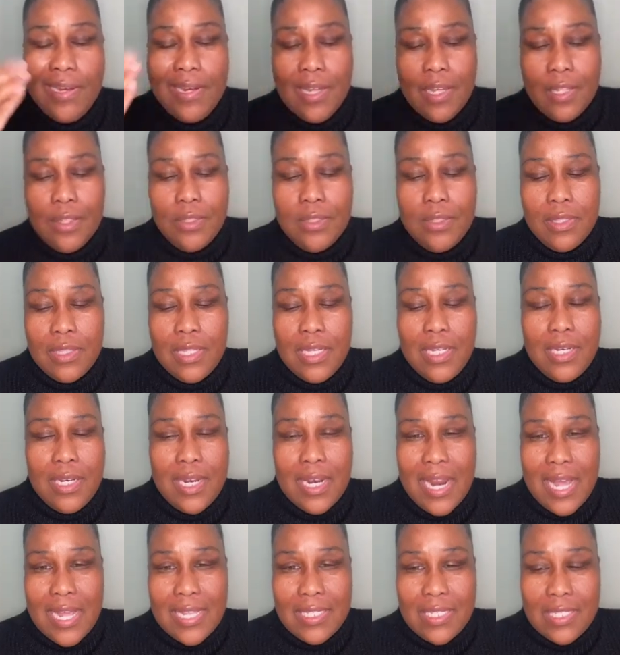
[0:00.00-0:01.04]
Another thing
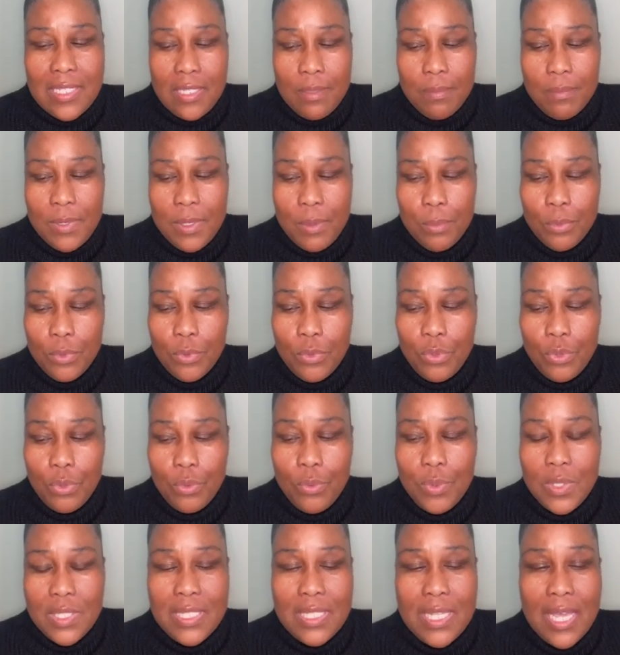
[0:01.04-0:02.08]
that I see people
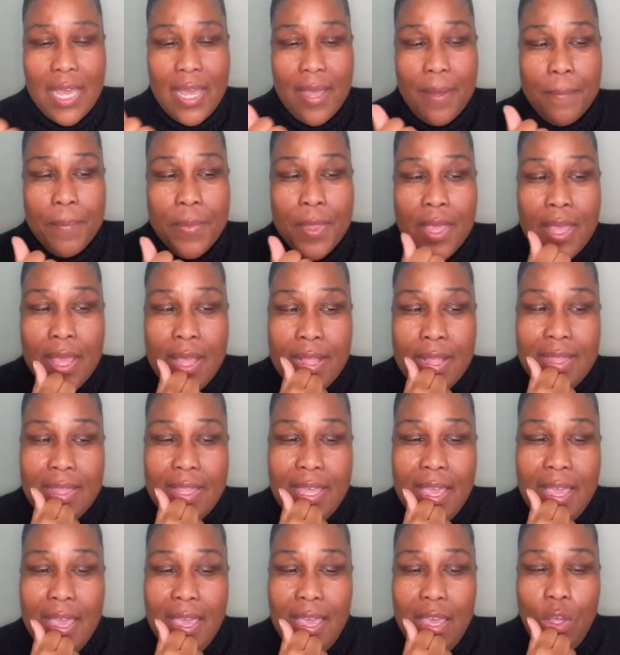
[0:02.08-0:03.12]
do is that
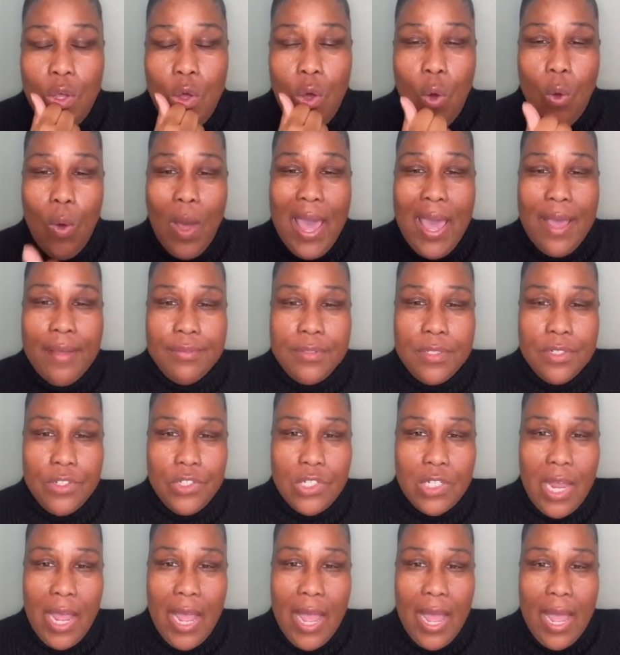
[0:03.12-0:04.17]
they go after
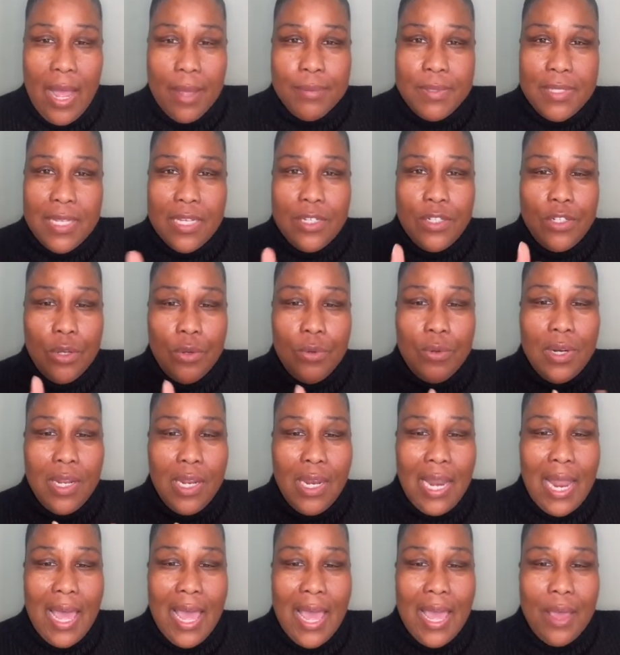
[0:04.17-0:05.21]
jobs that don't
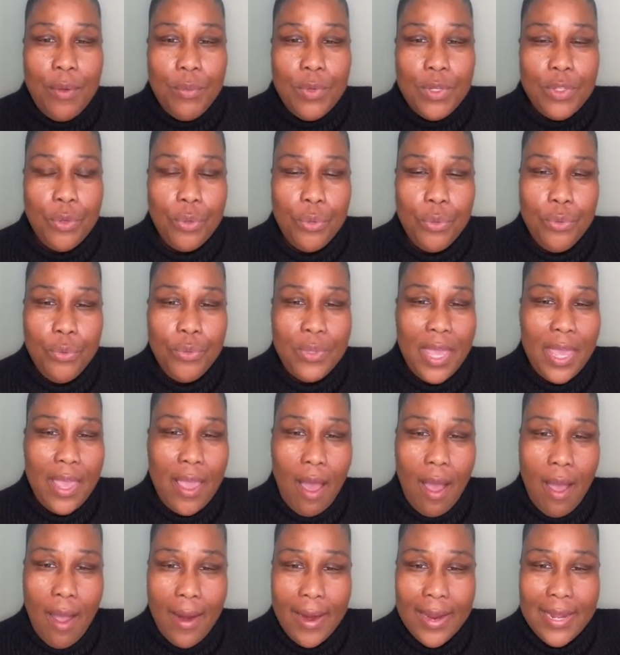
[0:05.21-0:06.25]
align with who
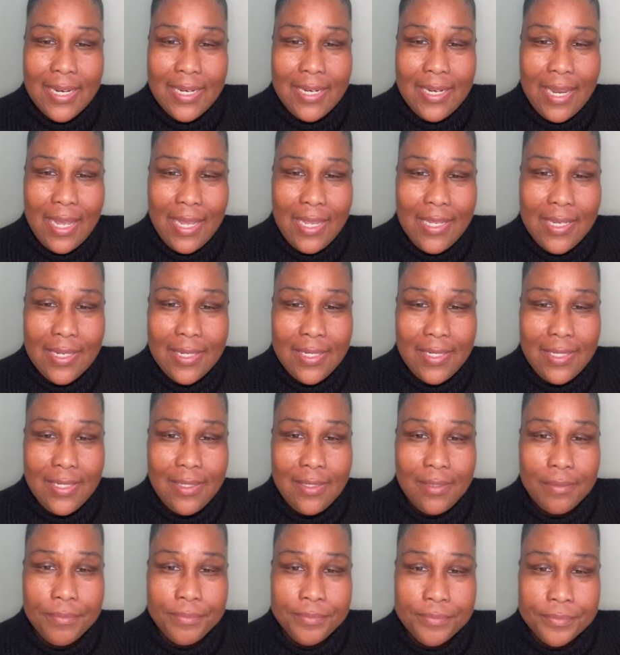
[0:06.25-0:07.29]
they are
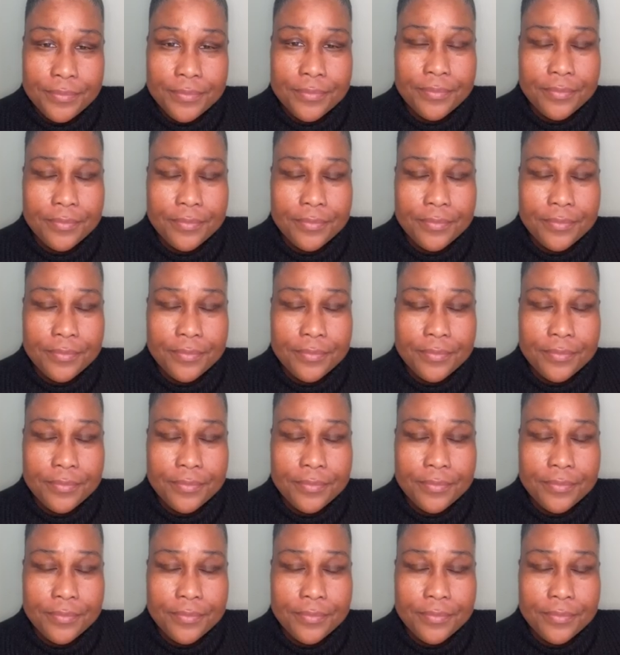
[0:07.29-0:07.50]
innately.